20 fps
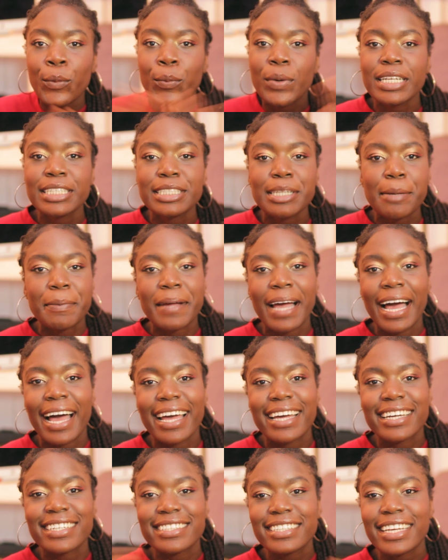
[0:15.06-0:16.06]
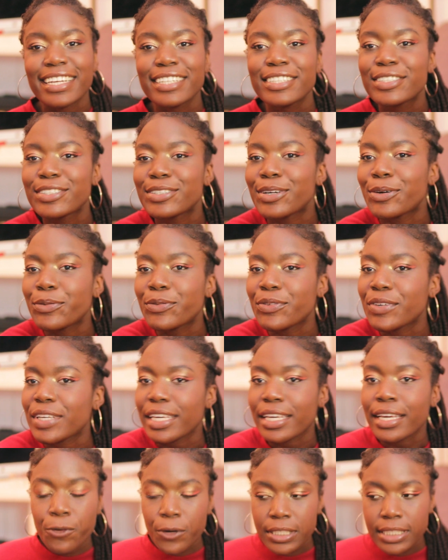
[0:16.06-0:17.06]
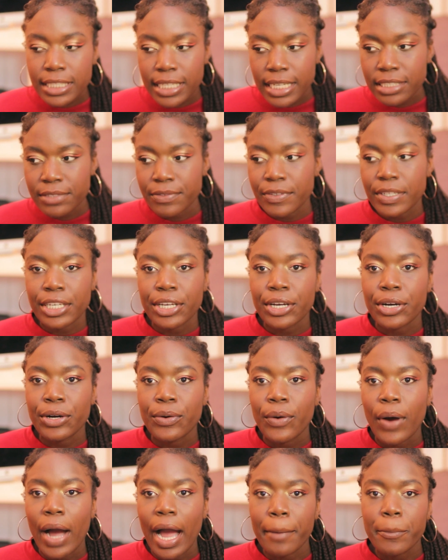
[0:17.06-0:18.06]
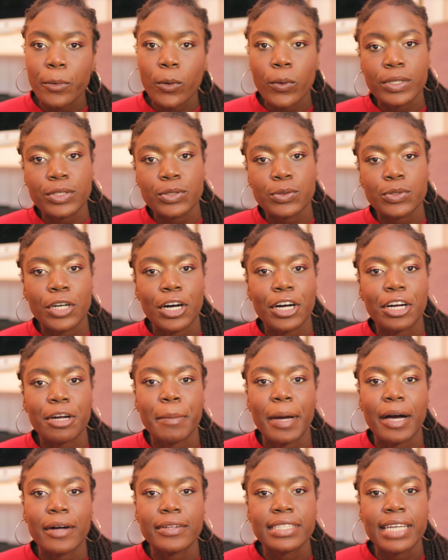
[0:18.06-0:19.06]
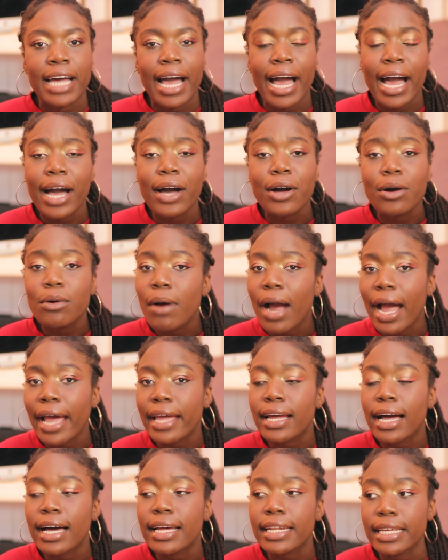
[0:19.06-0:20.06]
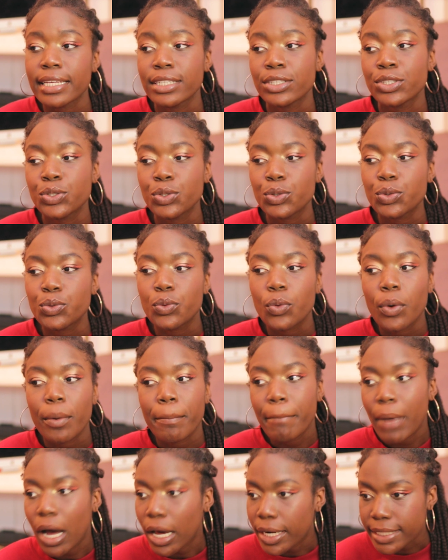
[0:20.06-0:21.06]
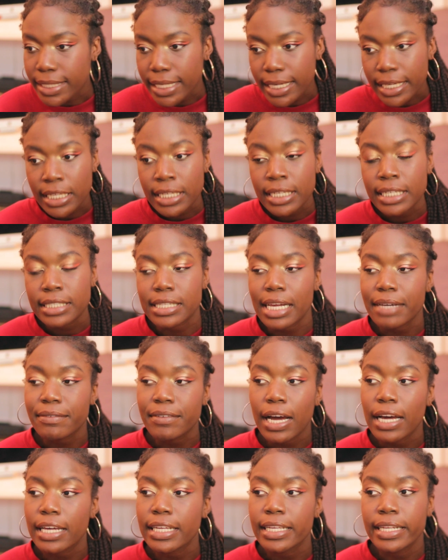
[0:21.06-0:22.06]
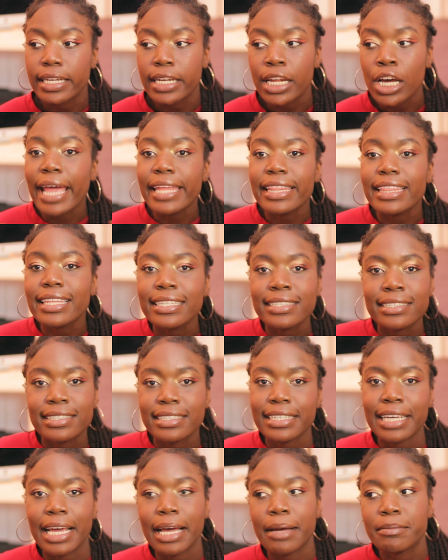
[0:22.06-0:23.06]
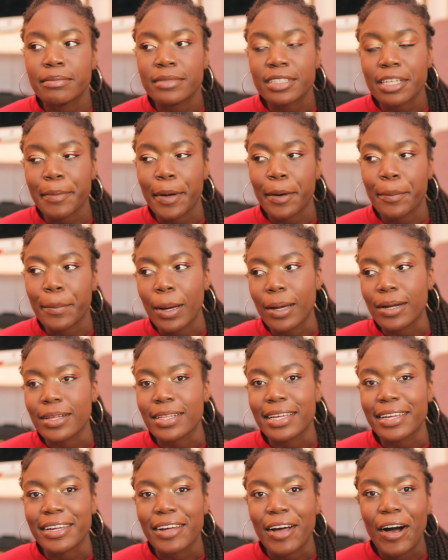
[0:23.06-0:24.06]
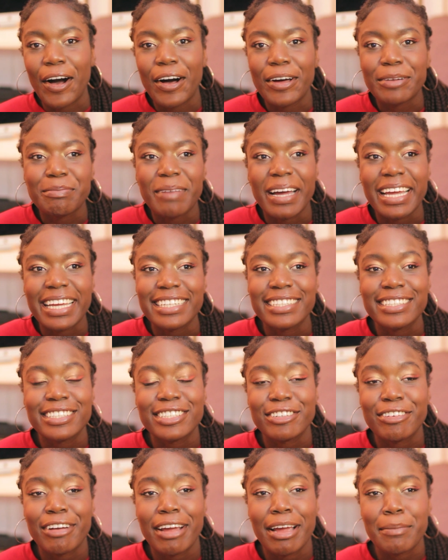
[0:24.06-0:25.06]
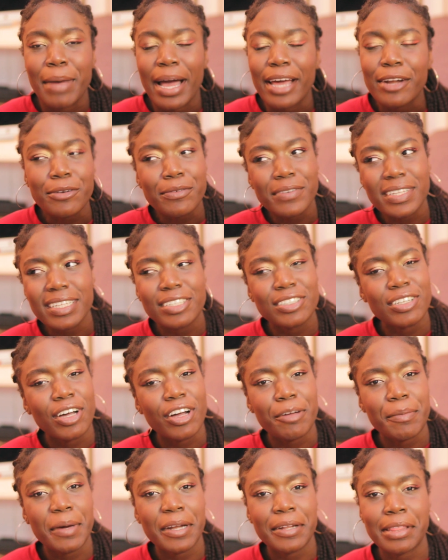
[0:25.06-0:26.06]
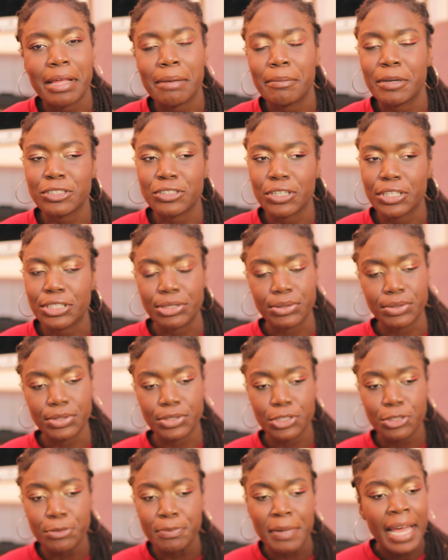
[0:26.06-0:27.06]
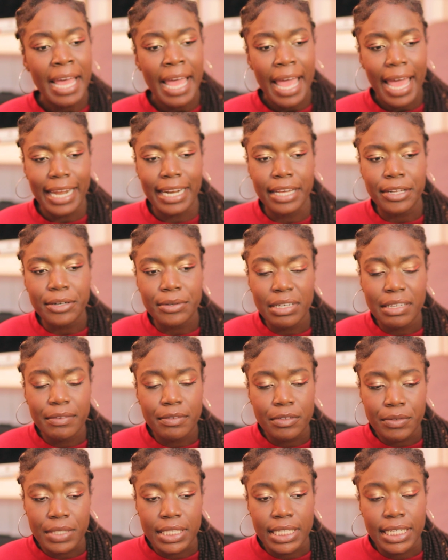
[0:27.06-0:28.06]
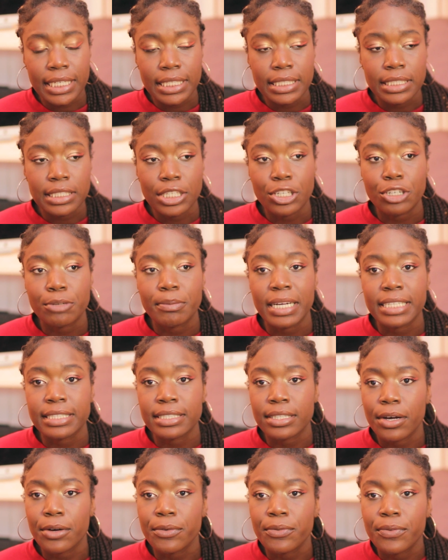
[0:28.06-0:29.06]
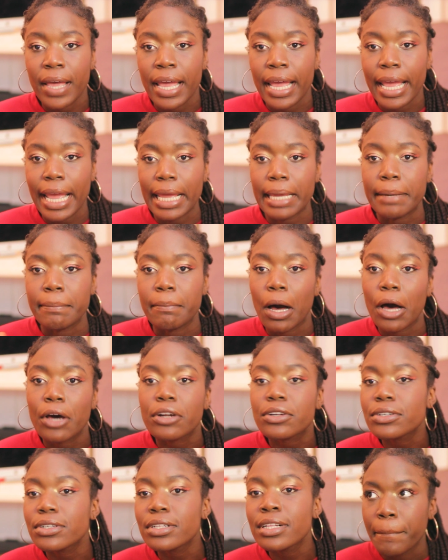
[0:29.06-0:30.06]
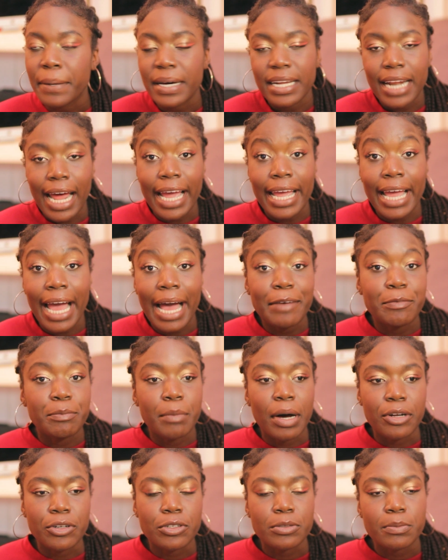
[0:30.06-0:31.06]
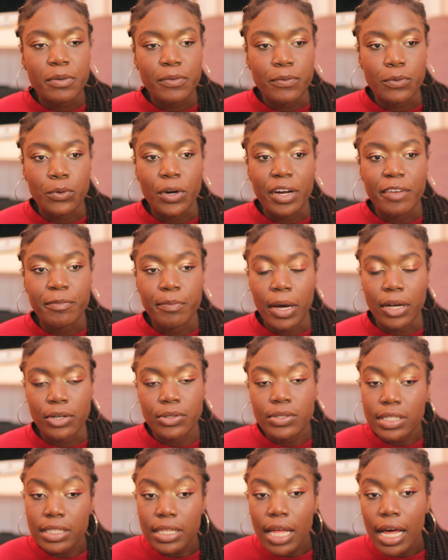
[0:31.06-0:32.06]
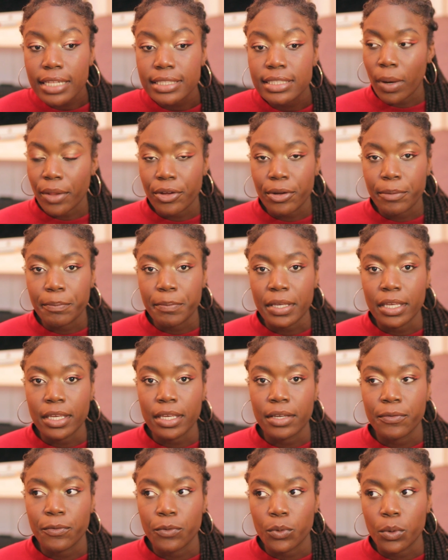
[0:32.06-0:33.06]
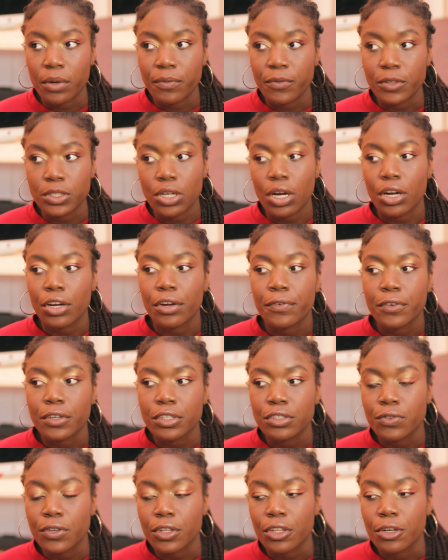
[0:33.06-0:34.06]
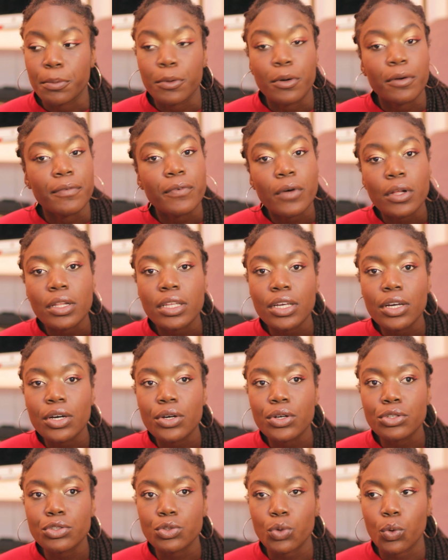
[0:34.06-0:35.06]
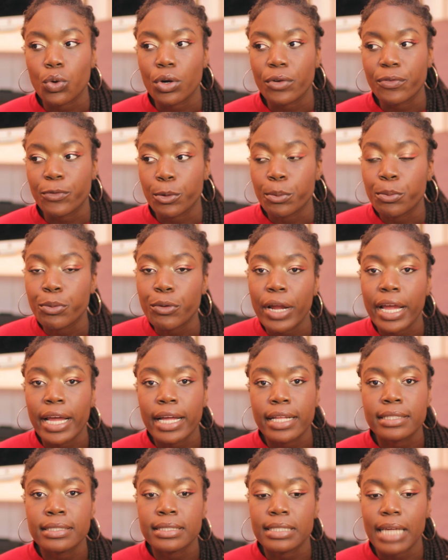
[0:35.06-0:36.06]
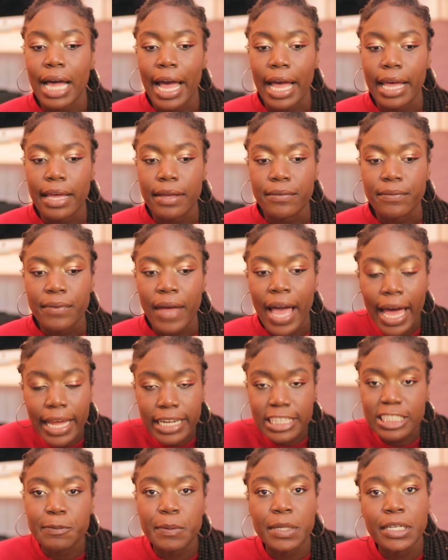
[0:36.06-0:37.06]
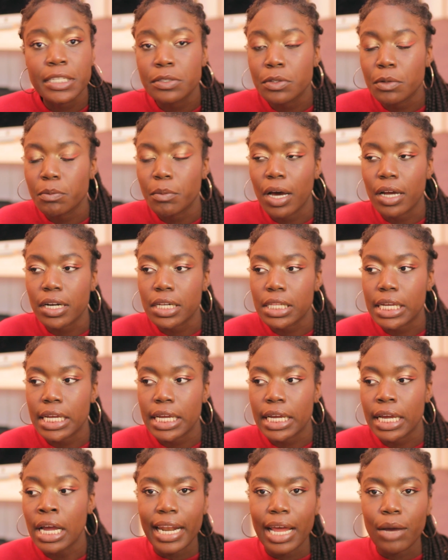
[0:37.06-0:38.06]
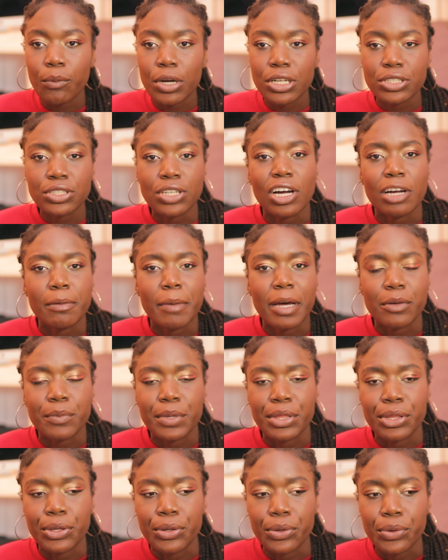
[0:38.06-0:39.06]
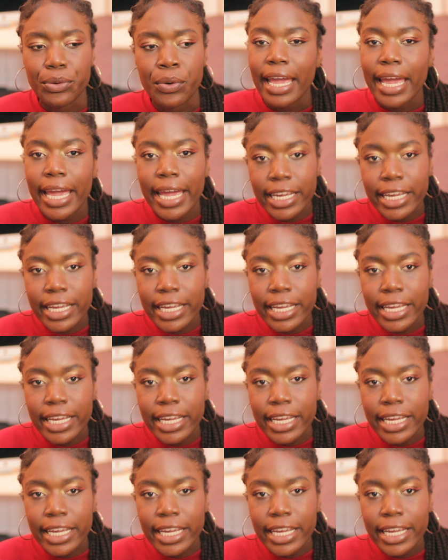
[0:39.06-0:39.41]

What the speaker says: What is up, guys? It's Sophie. For today's video, I'm going to talk about how I got into modeling, because I've gotten endless DMs about modeling on my Instagram. I don't really talk about it that much on YouTube, and I don't even really consider myself a model, but I have modeled before. I've modeled a lot, whether it be for photographers for their portfolios or for brands. I've had experience with modeling, and I want to talk about it with you.